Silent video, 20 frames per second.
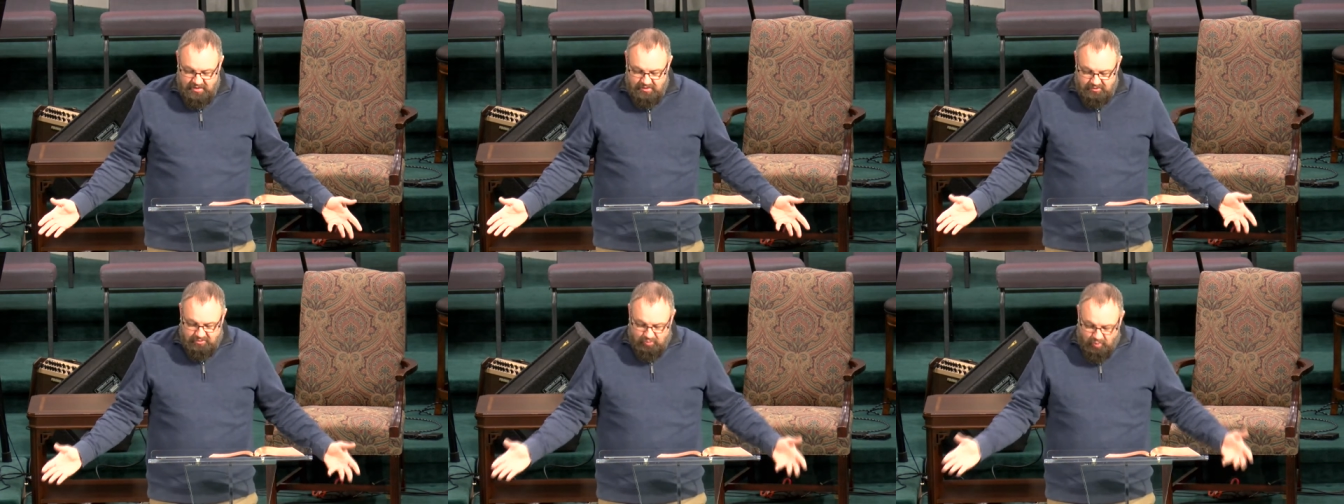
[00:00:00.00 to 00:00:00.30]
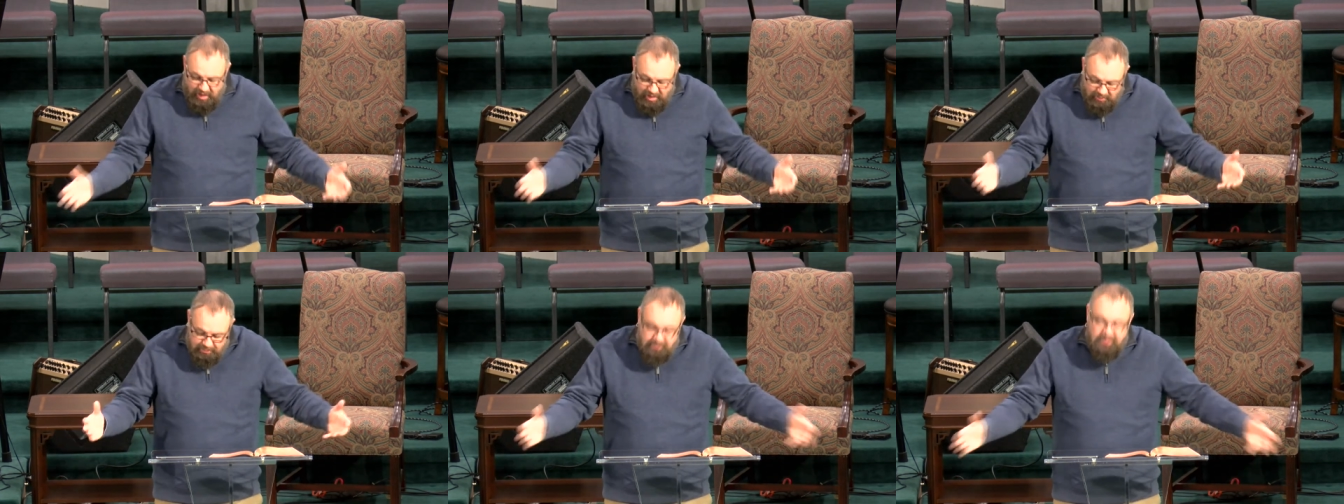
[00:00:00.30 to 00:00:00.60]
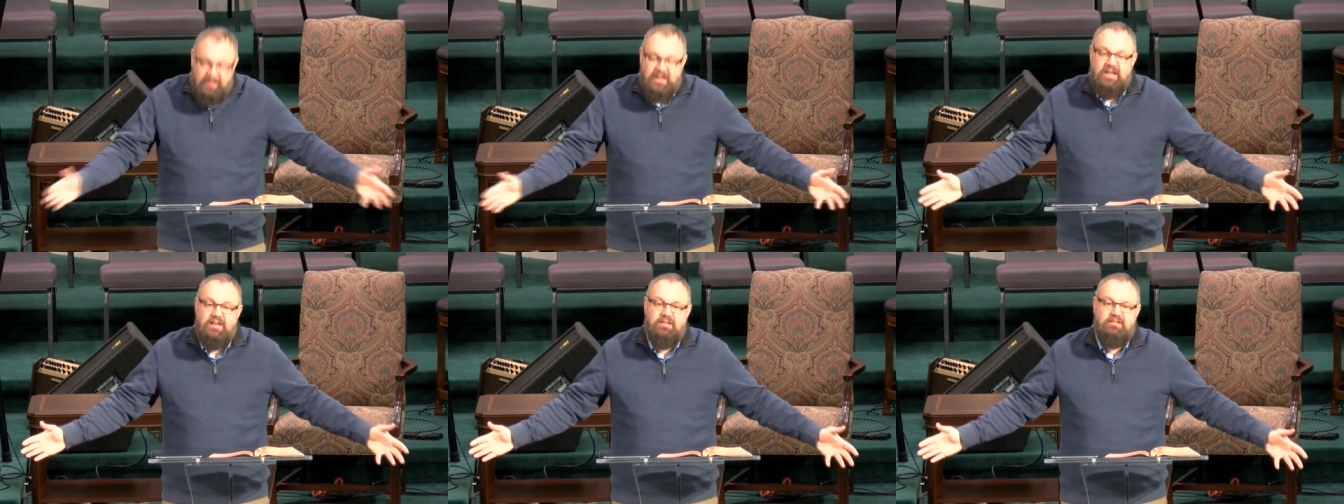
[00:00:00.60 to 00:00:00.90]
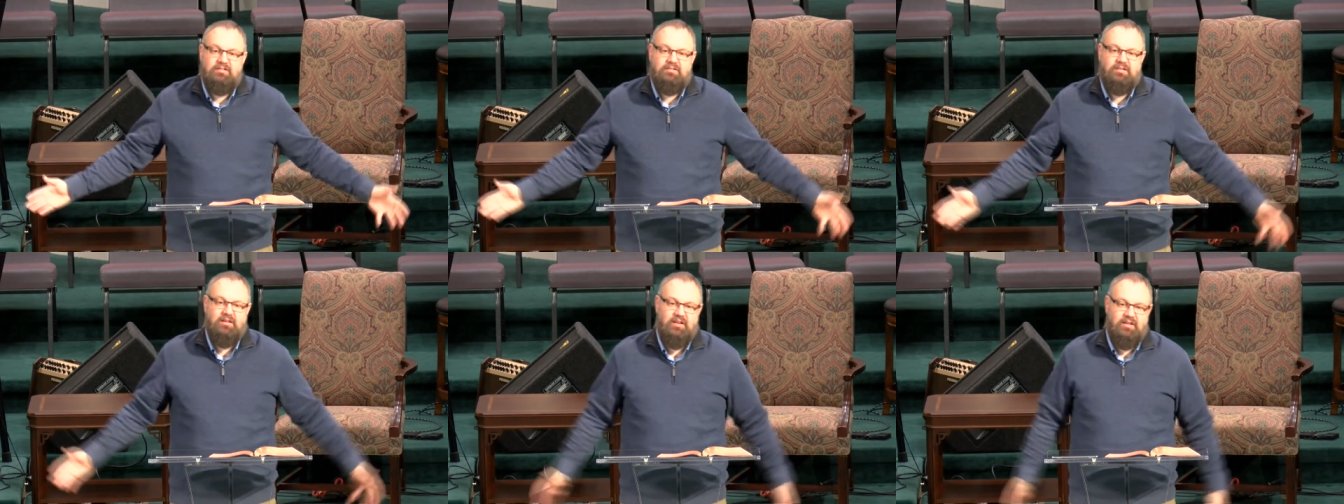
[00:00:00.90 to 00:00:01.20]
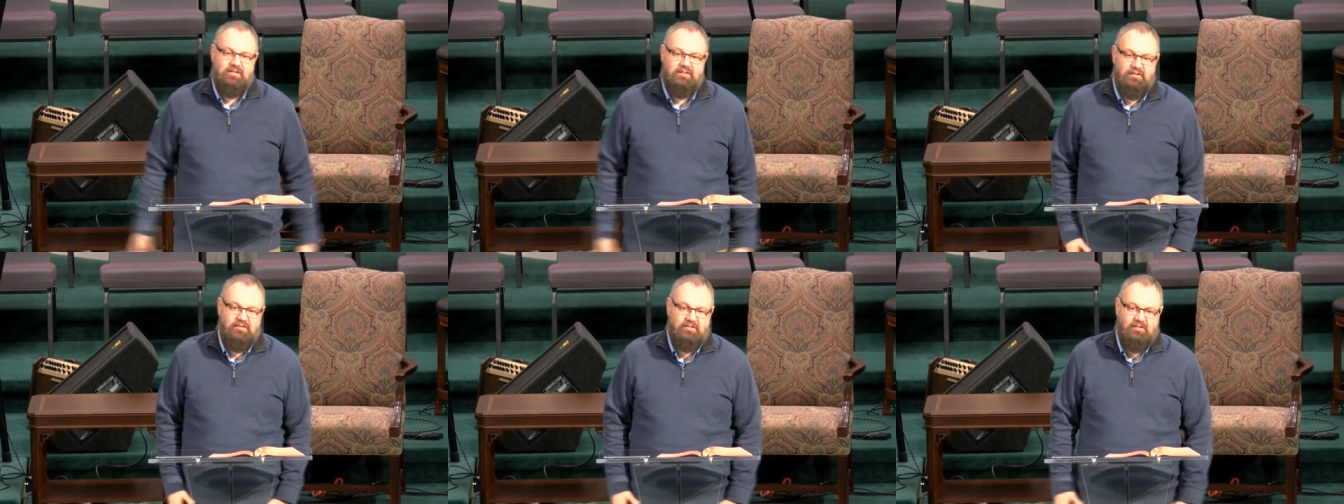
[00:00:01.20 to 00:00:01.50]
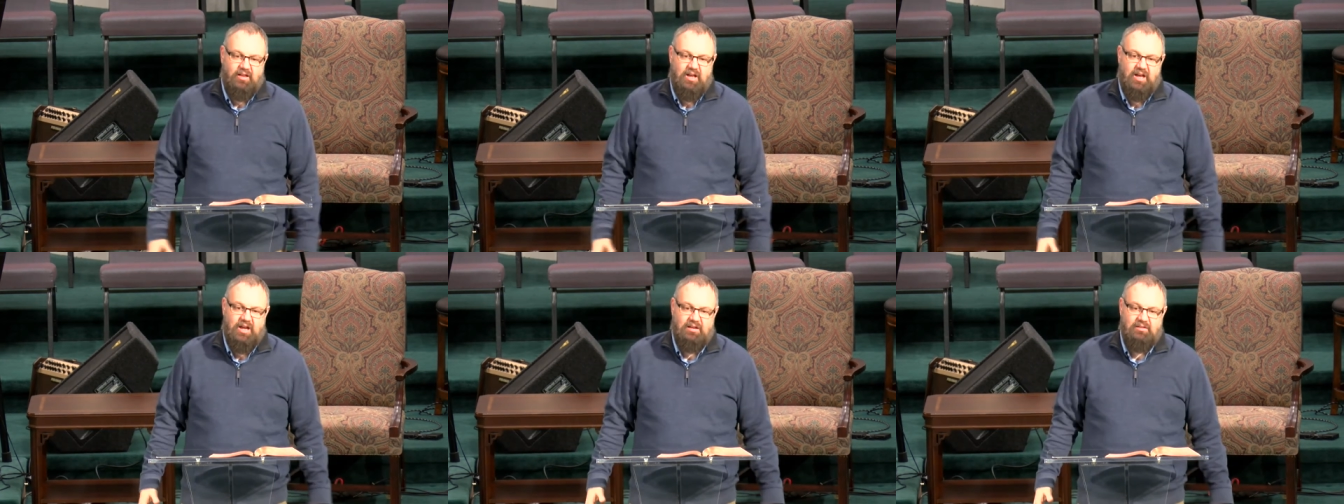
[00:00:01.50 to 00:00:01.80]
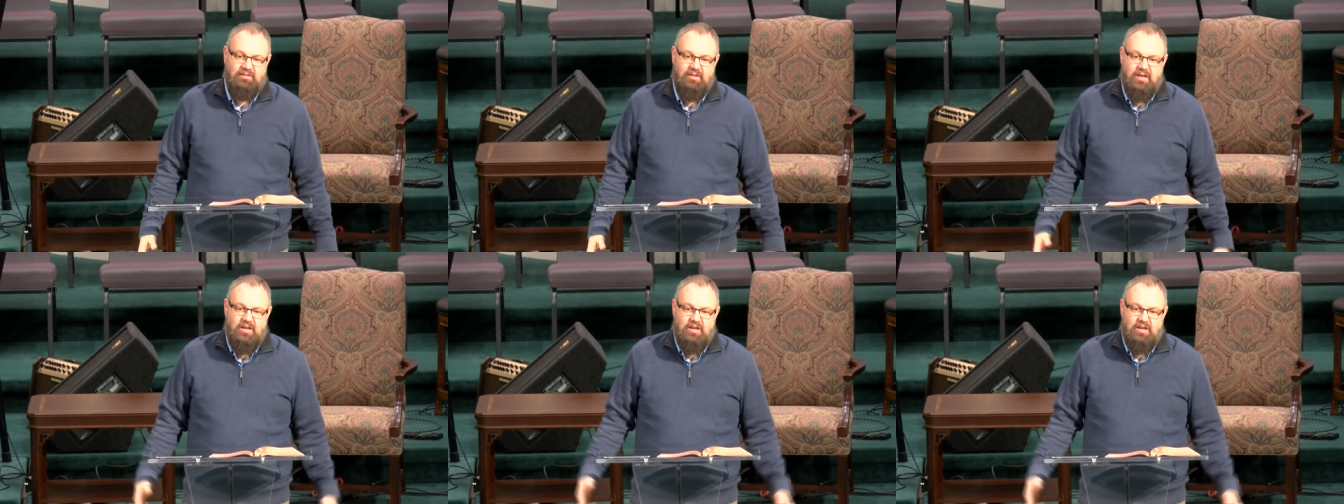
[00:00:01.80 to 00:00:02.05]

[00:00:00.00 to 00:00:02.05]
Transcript: to our peace in this life,